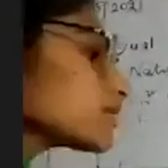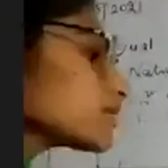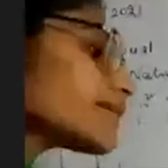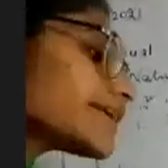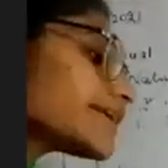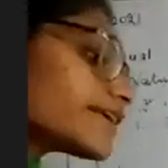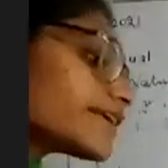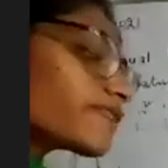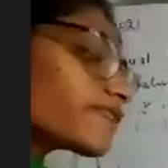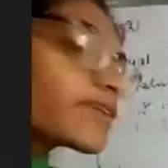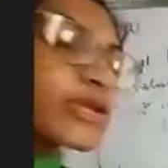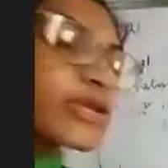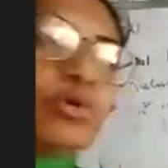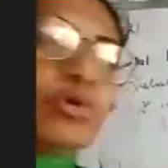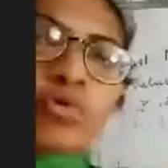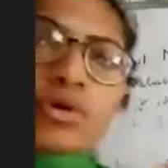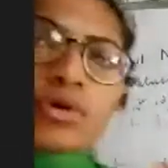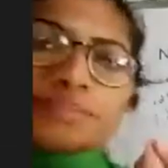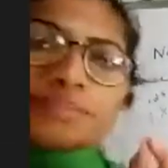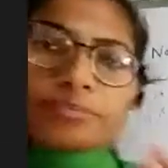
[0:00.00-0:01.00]
given
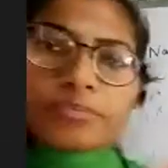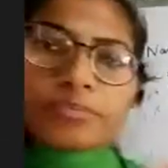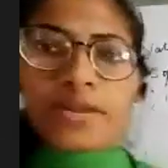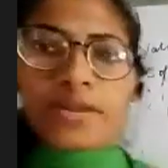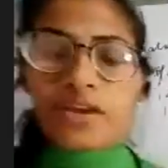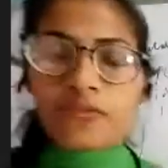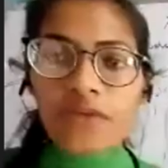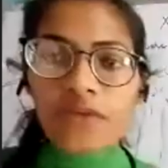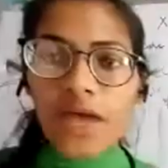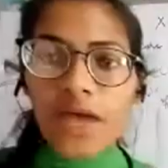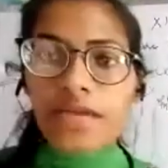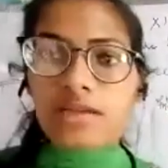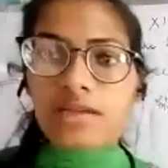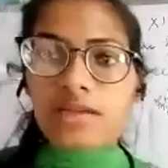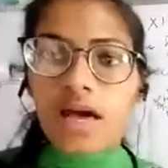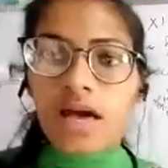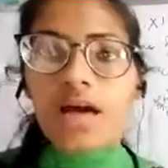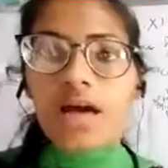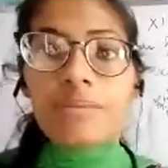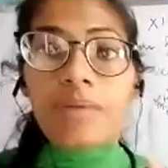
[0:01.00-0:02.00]
you a brief
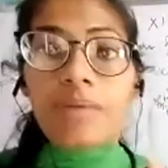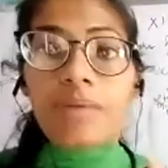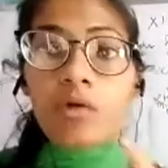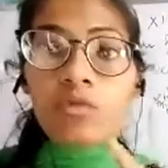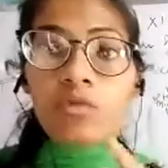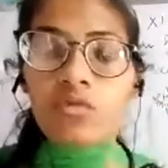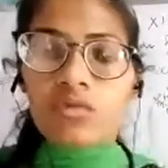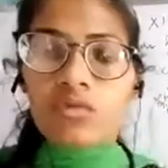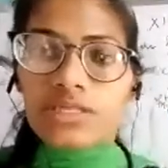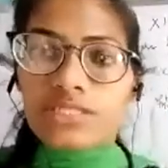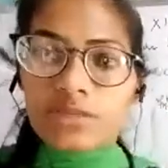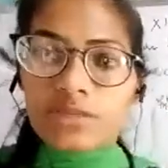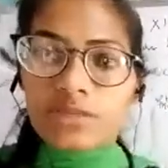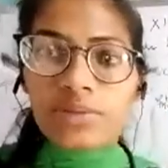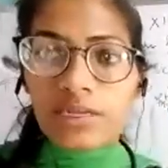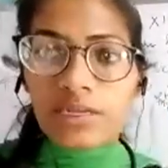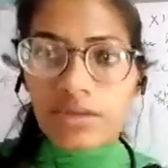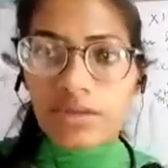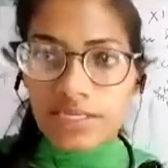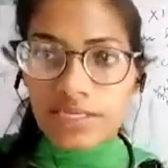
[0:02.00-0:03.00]
idea about
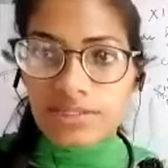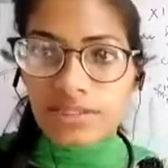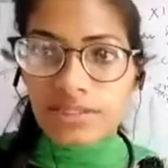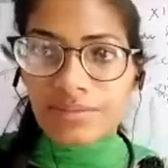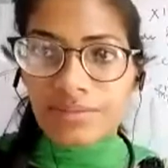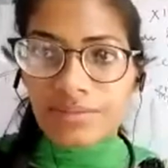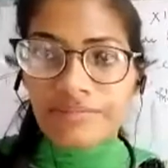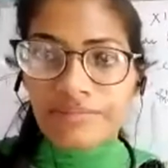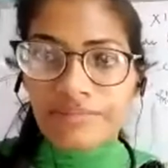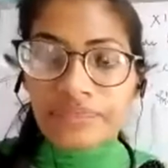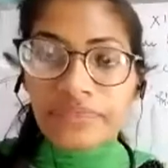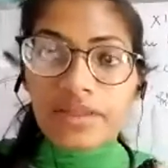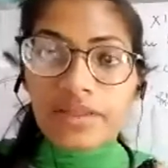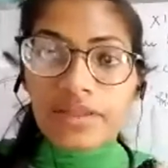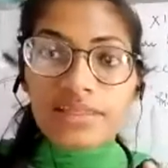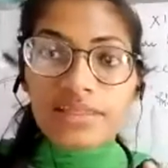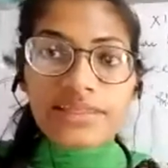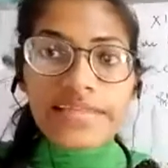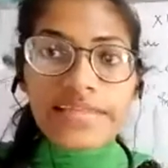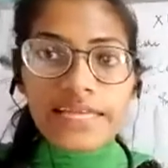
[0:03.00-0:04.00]
visible region.
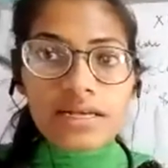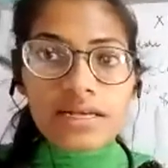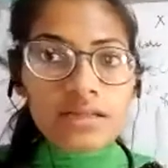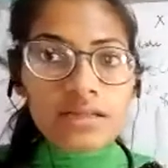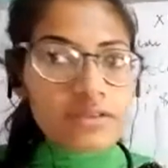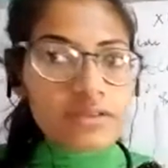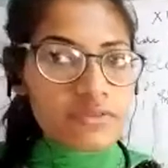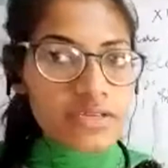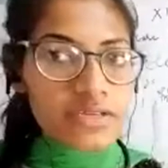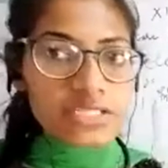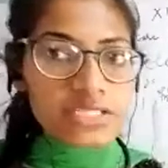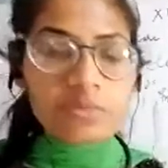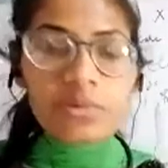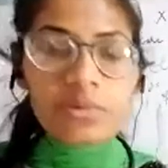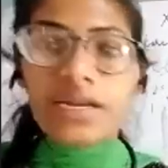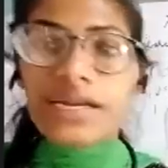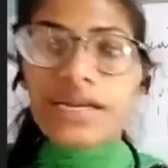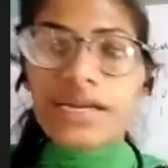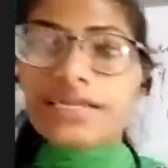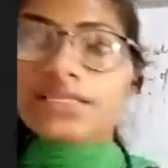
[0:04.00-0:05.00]
The
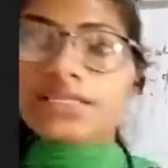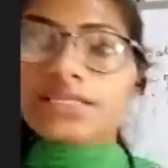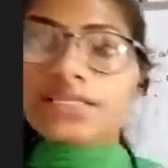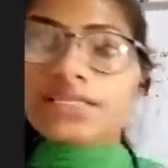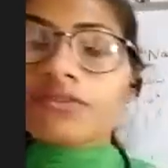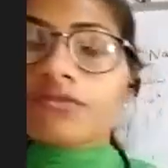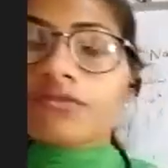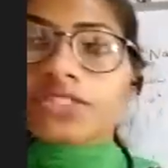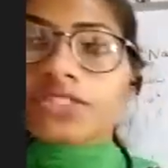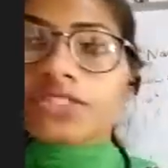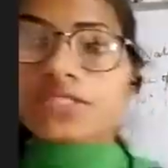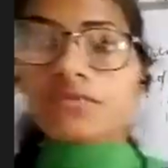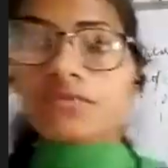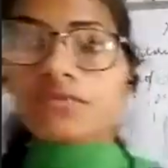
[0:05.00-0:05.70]
visible region which is